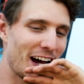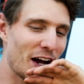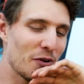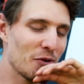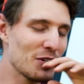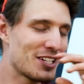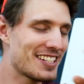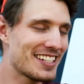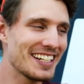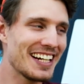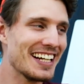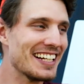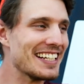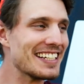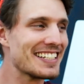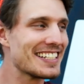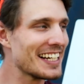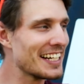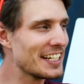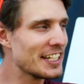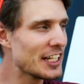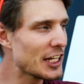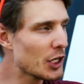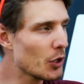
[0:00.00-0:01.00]
would say that in
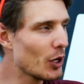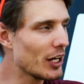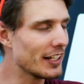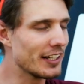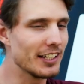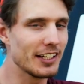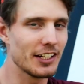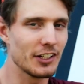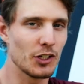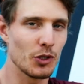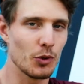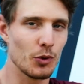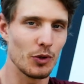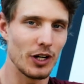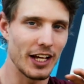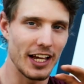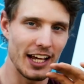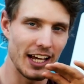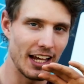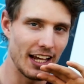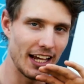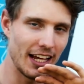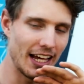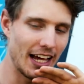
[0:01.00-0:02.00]
San Diego, I didn't know
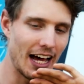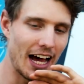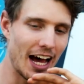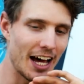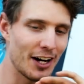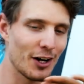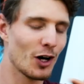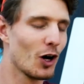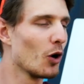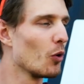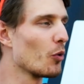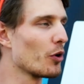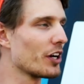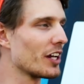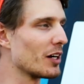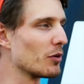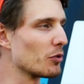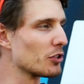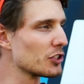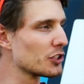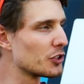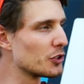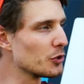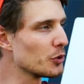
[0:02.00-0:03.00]
at all what I
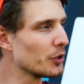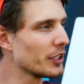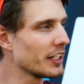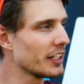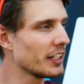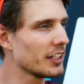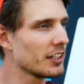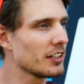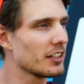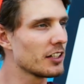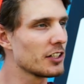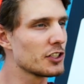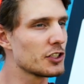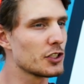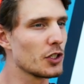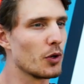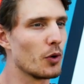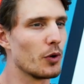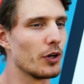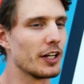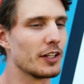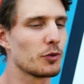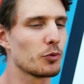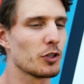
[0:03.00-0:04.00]
was doing.
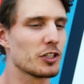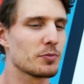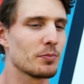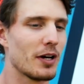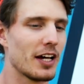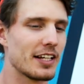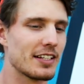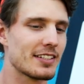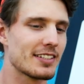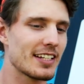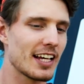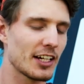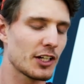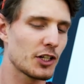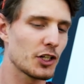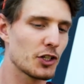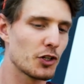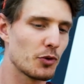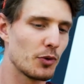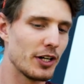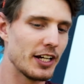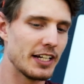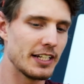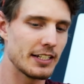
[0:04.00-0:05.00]
So it was my second
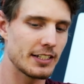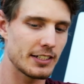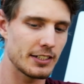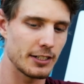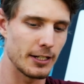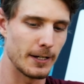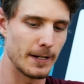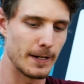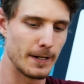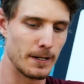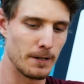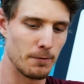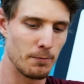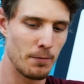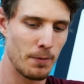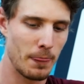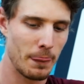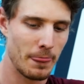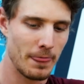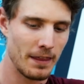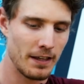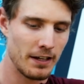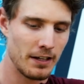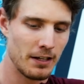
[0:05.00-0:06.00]
race,
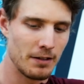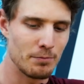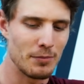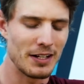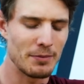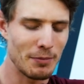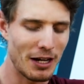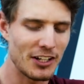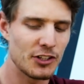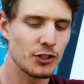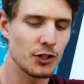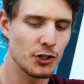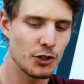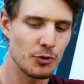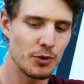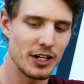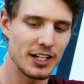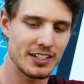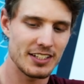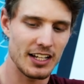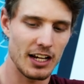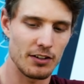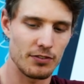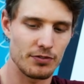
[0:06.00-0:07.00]
my third
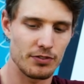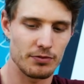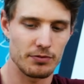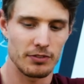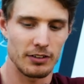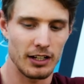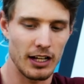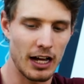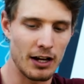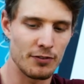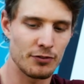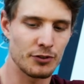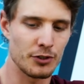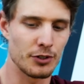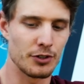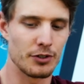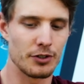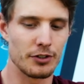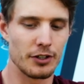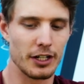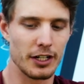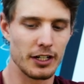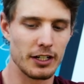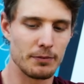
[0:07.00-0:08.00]
race
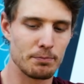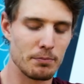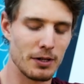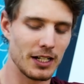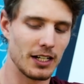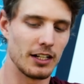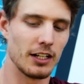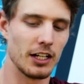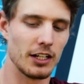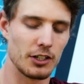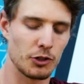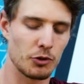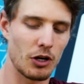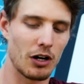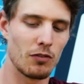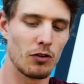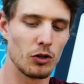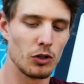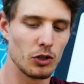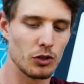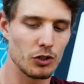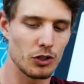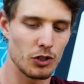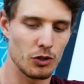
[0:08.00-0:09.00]
after
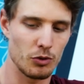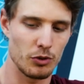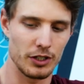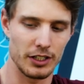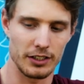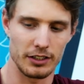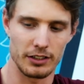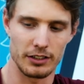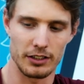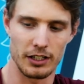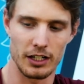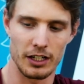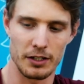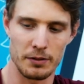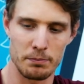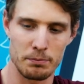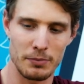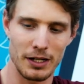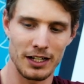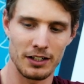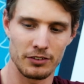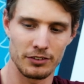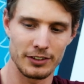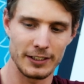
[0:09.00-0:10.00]
Gravel Loco and
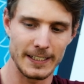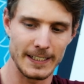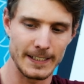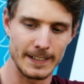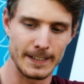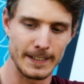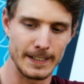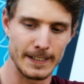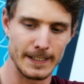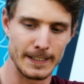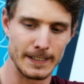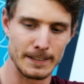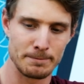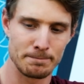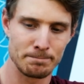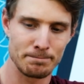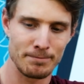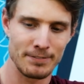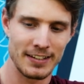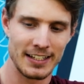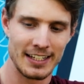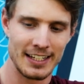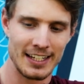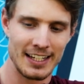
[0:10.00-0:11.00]
Unbound. And
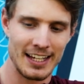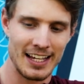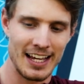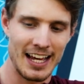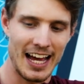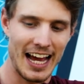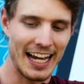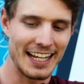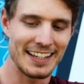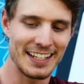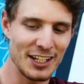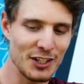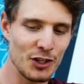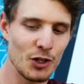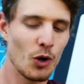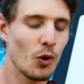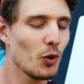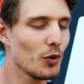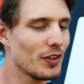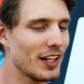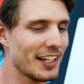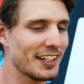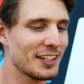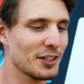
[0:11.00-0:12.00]
I didn't
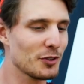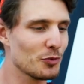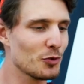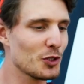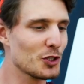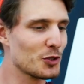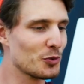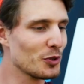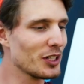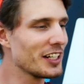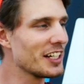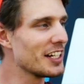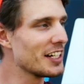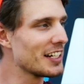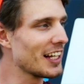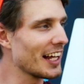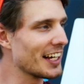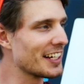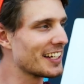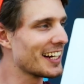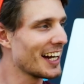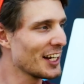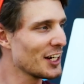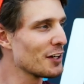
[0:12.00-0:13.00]
know that it was really
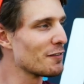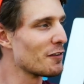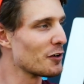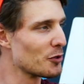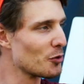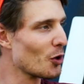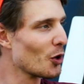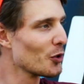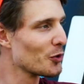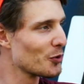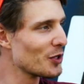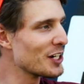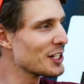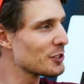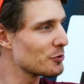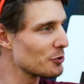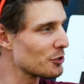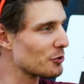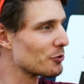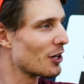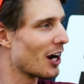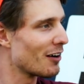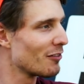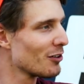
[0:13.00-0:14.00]
like kind of a road race
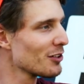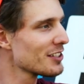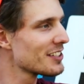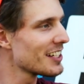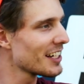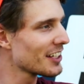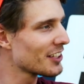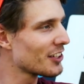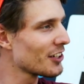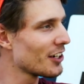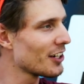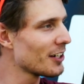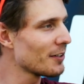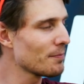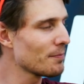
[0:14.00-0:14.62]
with gravel sector.